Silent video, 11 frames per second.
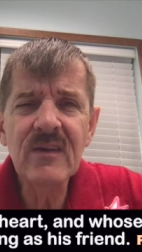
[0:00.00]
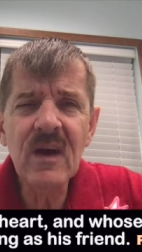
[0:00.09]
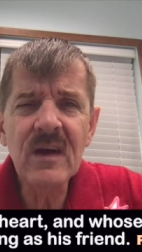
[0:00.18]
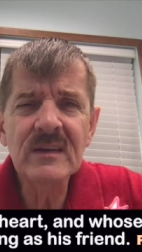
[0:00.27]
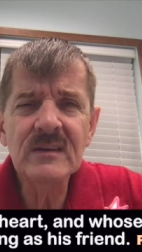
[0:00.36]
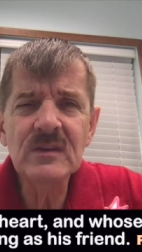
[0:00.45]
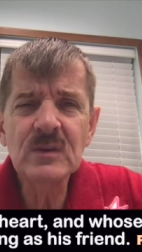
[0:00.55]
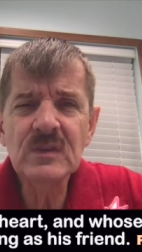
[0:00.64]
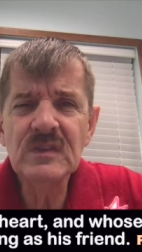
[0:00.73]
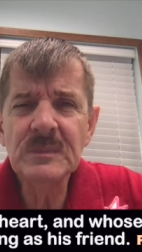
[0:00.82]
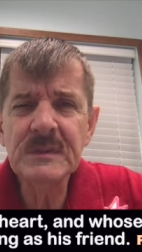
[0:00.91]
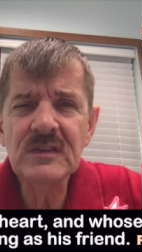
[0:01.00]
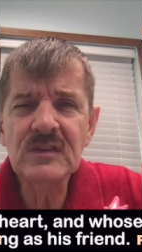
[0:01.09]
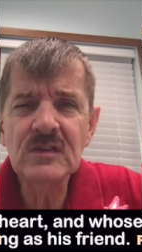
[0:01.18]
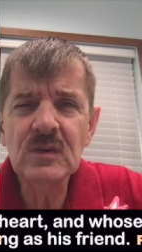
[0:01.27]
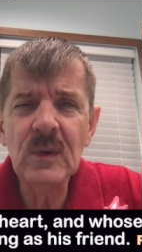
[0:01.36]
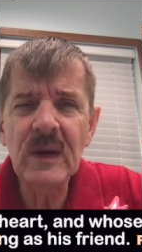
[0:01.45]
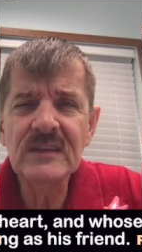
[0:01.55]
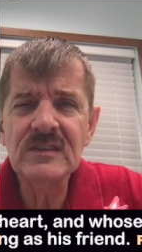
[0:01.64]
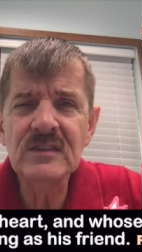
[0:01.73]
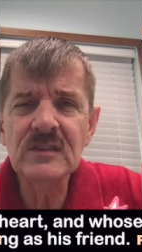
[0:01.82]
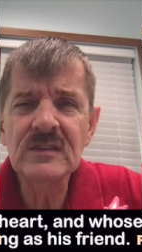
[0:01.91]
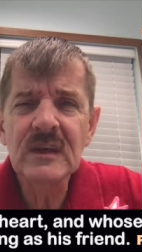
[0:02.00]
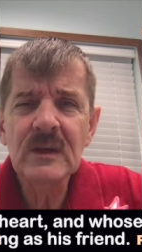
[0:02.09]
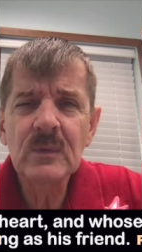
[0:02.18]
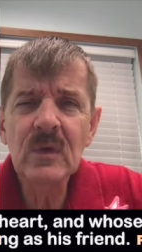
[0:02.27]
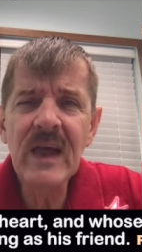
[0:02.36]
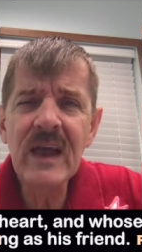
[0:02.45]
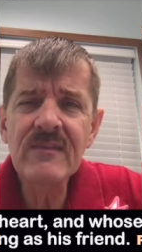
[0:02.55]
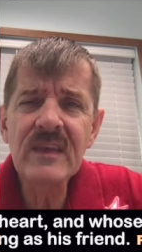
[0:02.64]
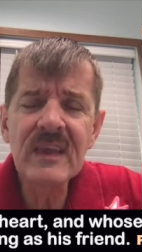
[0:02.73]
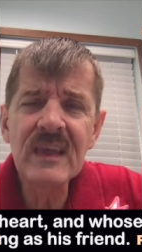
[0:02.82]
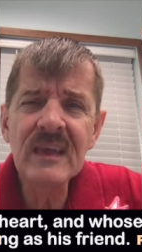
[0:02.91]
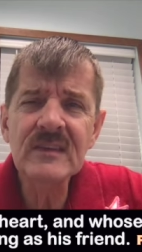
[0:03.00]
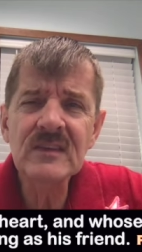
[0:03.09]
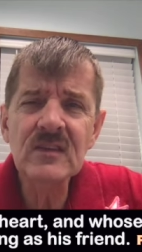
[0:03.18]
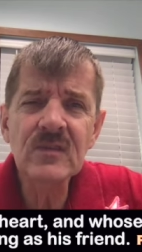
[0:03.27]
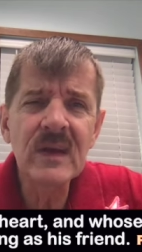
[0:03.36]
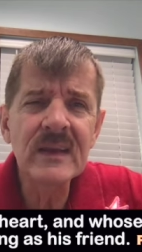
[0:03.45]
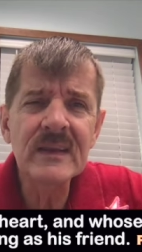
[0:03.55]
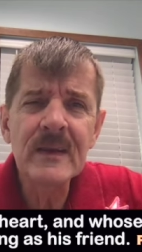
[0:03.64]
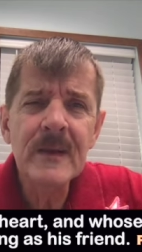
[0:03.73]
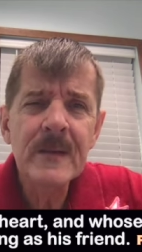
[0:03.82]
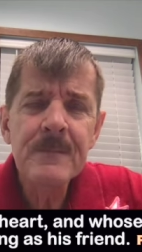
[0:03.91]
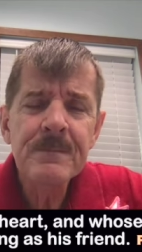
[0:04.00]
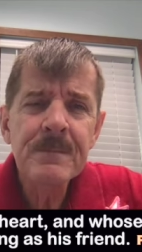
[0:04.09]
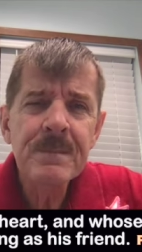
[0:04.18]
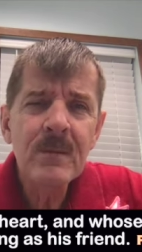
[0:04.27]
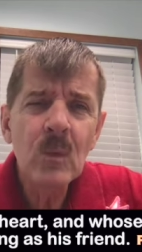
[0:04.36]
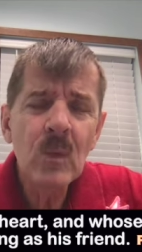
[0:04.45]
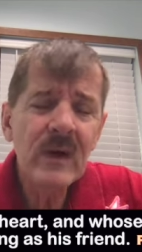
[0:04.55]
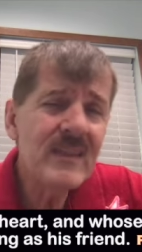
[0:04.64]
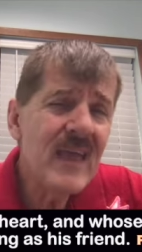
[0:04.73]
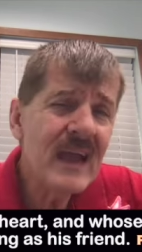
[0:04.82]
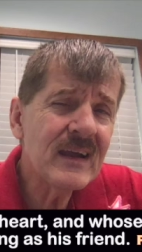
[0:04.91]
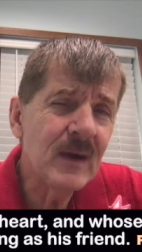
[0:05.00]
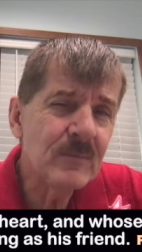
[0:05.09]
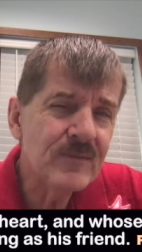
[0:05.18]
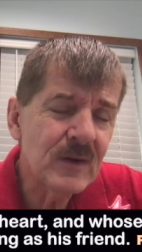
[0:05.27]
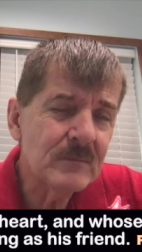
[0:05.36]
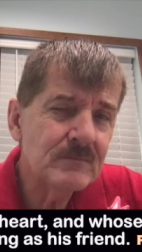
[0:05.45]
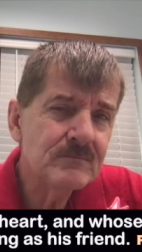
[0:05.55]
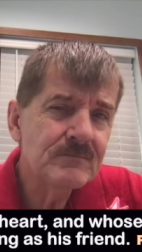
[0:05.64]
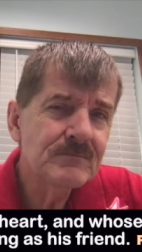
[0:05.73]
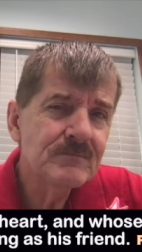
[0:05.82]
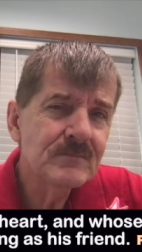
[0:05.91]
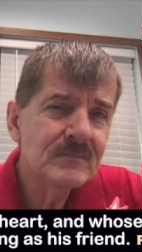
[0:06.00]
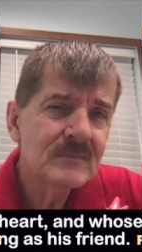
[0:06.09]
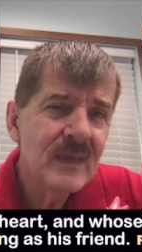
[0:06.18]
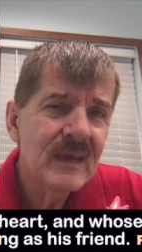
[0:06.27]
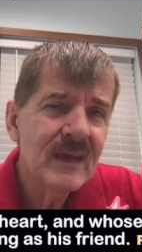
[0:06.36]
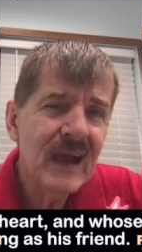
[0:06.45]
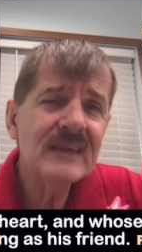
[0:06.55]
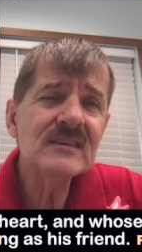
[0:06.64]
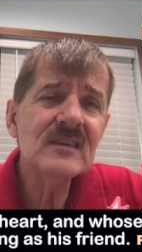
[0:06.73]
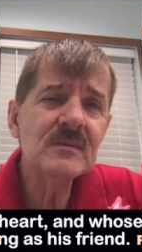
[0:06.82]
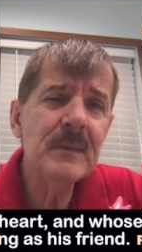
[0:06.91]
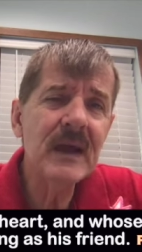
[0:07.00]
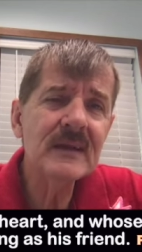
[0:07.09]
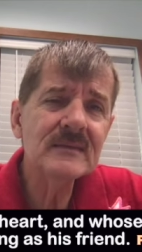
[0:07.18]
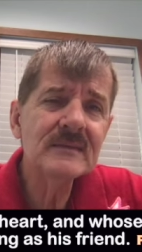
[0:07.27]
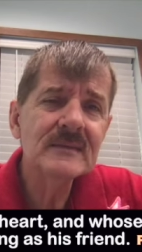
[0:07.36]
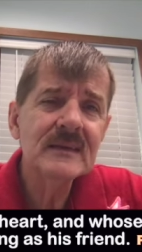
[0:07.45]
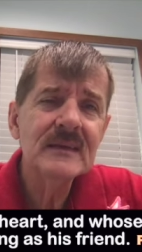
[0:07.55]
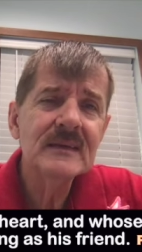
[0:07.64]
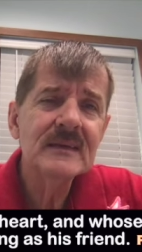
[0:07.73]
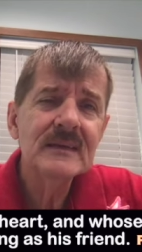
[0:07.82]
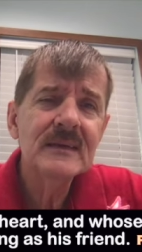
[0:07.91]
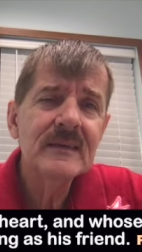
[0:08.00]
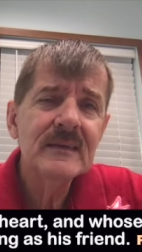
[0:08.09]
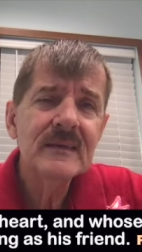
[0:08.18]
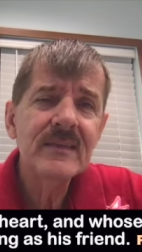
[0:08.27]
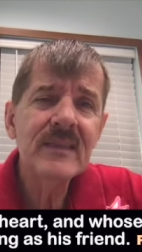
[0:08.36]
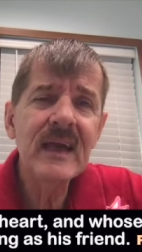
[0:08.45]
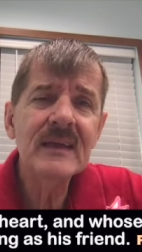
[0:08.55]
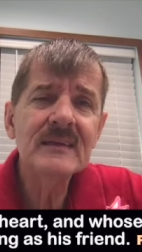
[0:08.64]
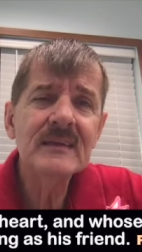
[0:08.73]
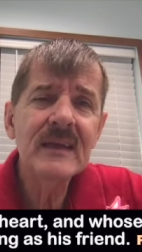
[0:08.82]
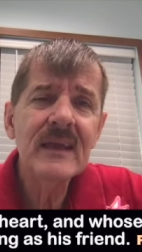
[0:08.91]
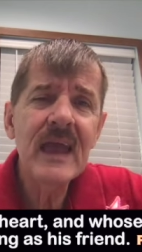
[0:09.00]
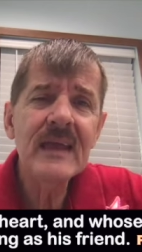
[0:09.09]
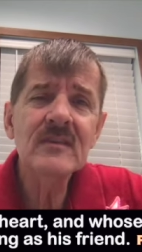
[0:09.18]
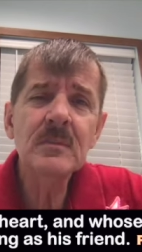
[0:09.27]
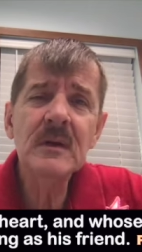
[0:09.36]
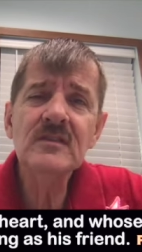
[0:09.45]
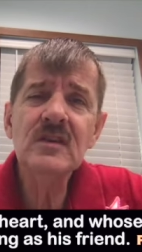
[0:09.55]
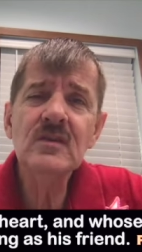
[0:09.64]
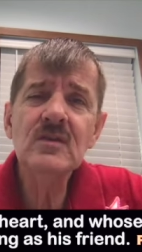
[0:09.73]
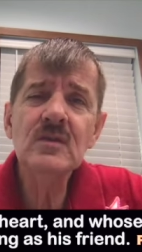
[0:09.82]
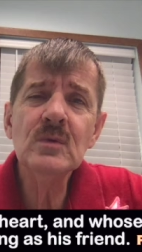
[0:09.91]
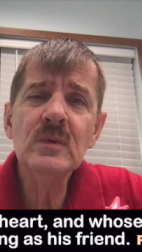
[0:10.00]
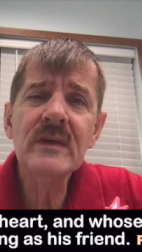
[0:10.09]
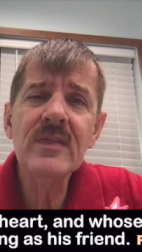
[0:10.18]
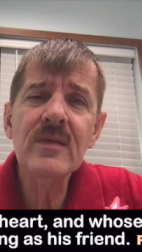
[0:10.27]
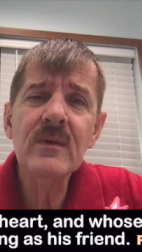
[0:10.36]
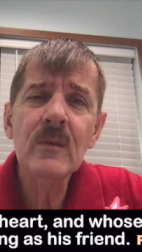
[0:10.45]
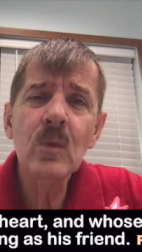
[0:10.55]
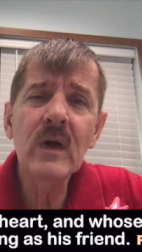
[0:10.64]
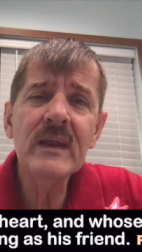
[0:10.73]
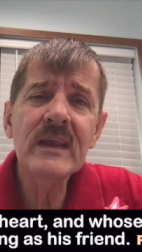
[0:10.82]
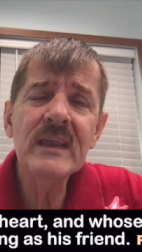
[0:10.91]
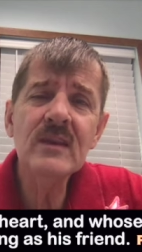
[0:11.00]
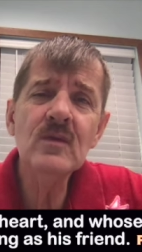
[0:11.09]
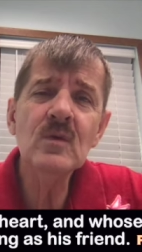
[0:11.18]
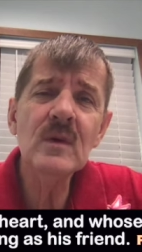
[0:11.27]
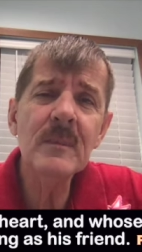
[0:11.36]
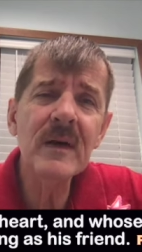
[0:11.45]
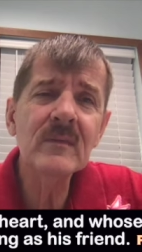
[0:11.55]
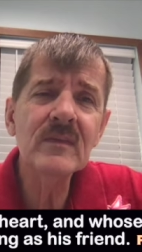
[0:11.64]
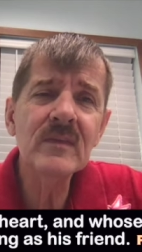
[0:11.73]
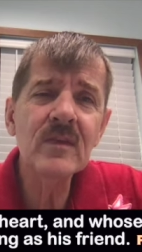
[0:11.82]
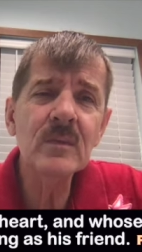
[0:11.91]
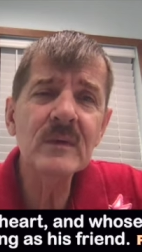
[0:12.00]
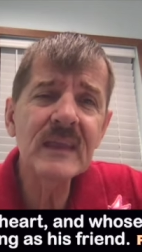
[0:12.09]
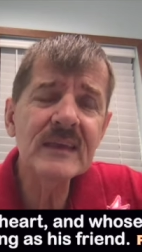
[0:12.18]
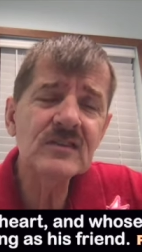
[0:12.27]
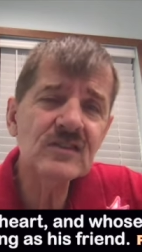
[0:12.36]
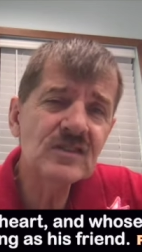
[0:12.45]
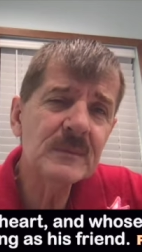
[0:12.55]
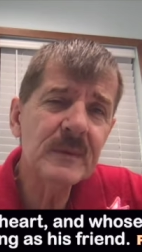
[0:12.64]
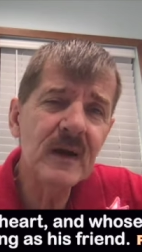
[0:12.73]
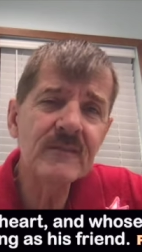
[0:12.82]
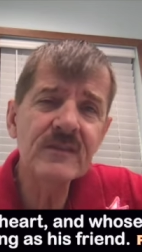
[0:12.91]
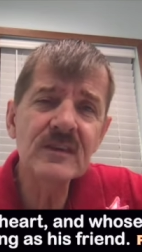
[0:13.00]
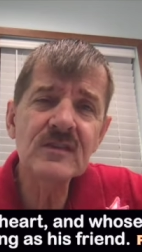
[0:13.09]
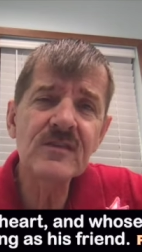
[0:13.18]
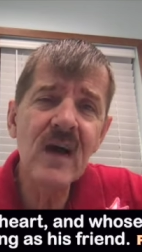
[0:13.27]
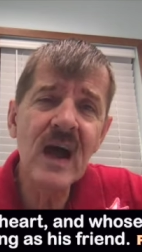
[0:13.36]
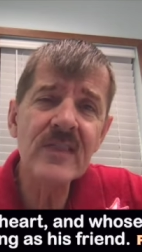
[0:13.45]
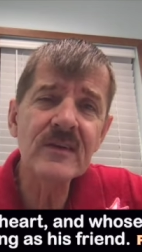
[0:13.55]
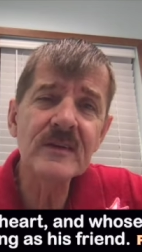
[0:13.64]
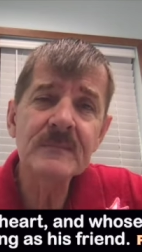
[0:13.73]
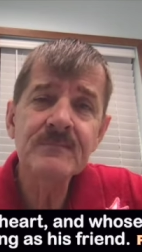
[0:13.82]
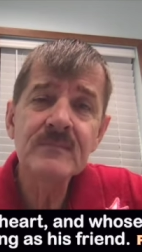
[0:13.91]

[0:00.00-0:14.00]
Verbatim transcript: heart and whose speech is gracious will have the king as his friend. Where did that come from? I suspect that had as much to do with what he knew about the relationship of his father